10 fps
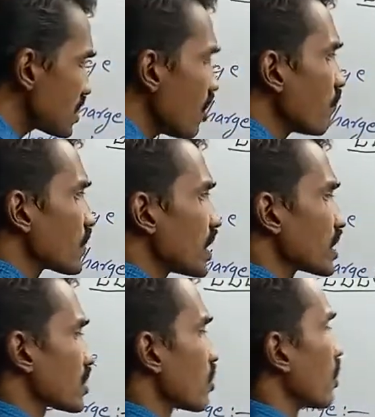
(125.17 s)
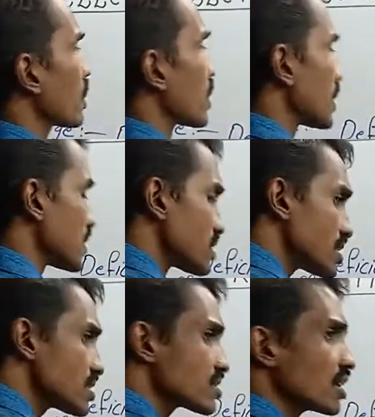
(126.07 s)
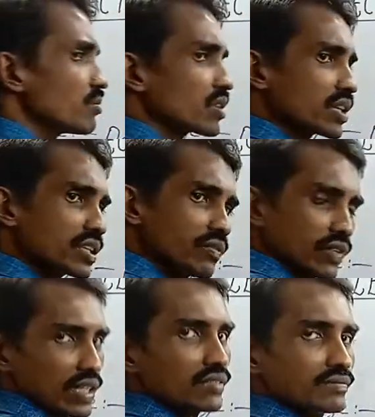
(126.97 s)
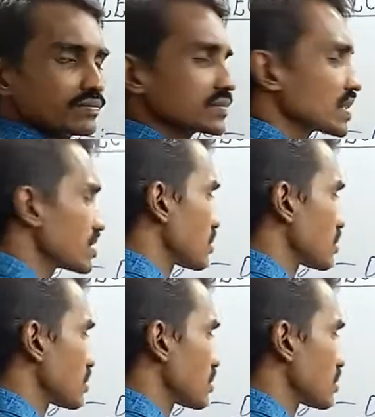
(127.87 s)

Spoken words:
of electron in a system or anywhere is